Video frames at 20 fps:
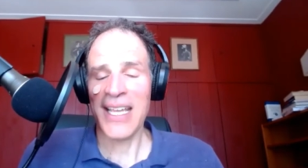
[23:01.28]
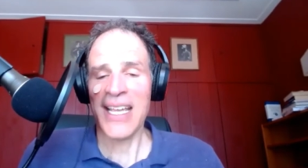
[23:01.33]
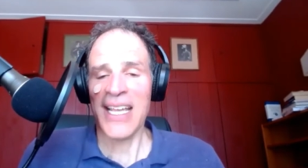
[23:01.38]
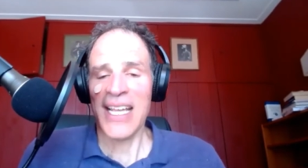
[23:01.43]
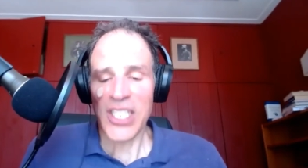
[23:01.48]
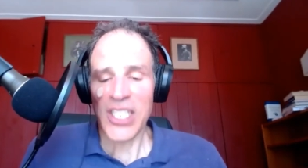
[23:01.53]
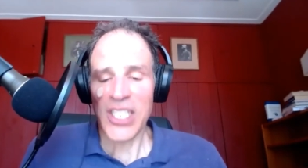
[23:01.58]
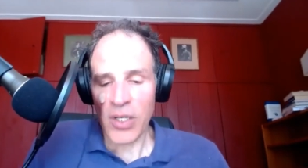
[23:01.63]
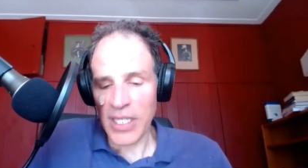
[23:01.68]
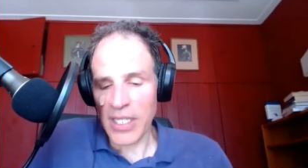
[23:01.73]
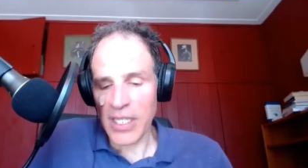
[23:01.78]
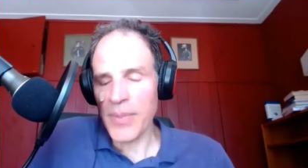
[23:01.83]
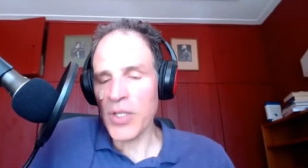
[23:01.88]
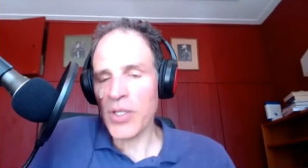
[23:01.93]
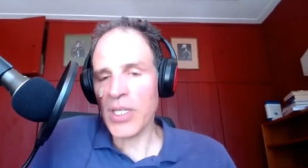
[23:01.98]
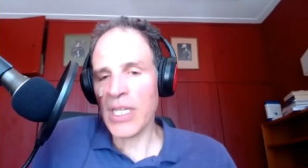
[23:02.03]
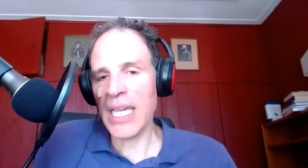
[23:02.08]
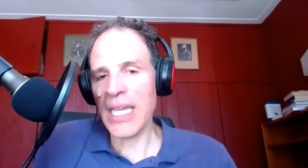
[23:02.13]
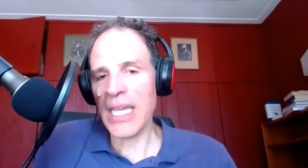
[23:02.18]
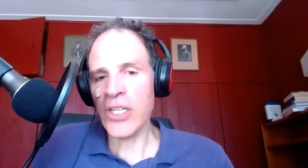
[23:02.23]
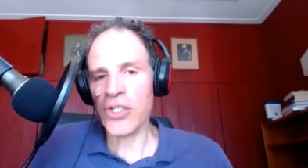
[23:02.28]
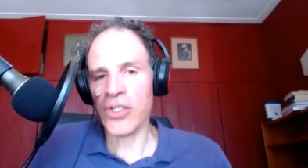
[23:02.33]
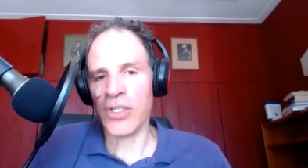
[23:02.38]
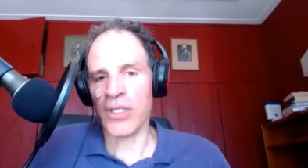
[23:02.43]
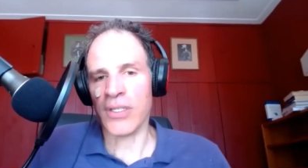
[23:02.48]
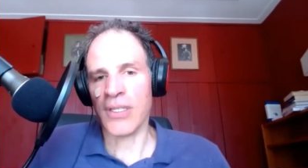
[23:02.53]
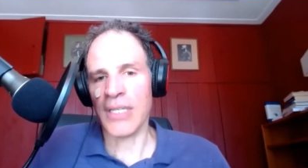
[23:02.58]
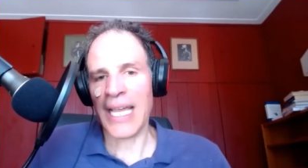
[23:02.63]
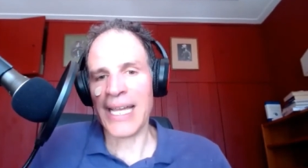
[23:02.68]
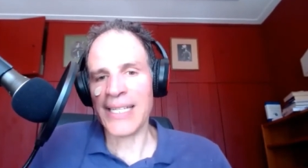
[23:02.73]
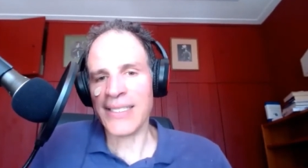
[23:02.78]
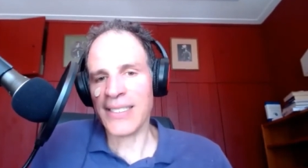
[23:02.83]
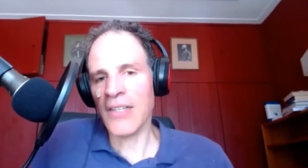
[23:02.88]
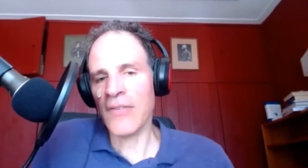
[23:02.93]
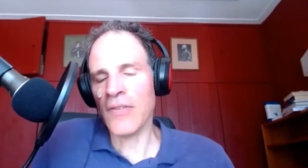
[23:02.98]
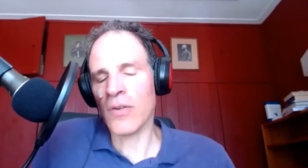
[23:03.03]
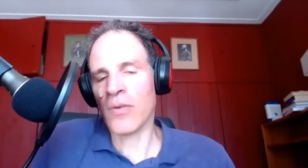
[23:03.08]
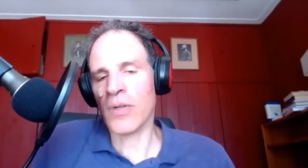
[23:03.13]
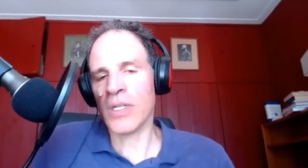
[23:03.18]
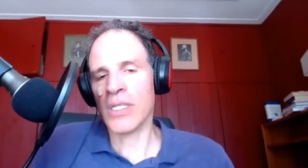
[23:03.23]
So in communication, asking
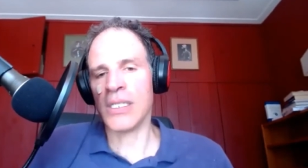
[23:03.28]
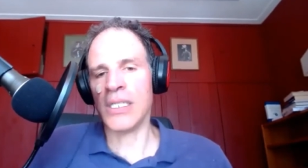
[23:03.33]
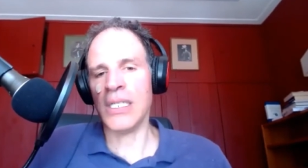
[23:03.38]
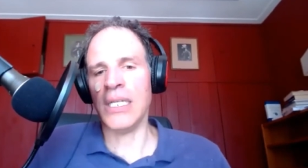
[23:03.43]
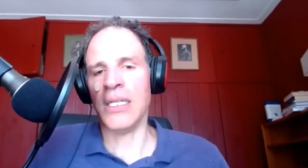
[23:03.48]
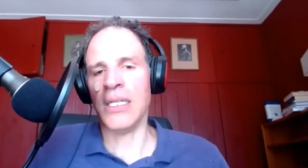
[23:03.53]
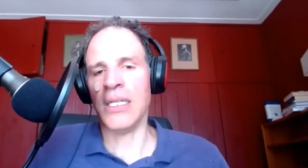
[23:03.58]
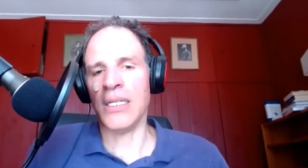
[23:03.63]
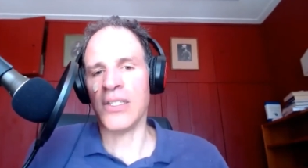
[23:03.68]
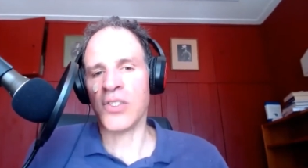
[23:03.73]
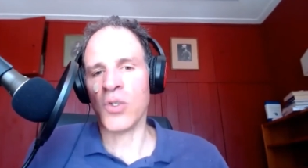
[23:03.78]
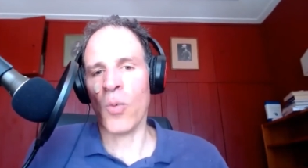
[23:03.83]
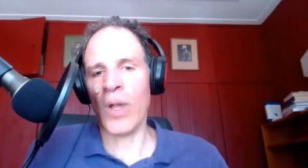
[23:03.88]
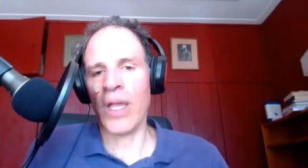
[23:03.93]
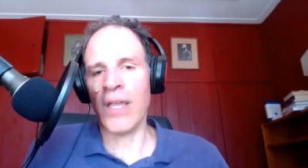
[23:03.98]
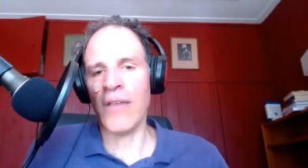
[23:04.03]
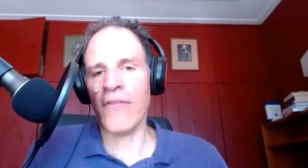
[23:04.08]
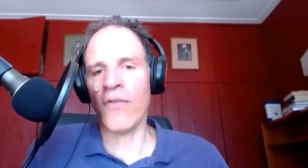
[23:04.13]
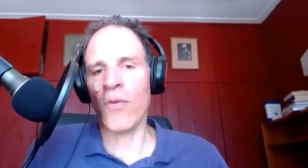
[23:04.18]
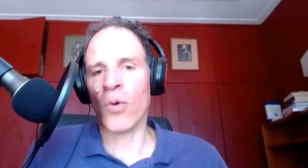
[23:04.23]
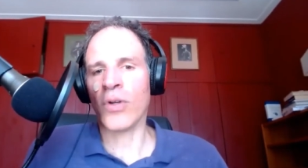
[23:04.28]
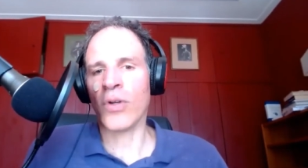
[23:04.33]
for a receipt is a way for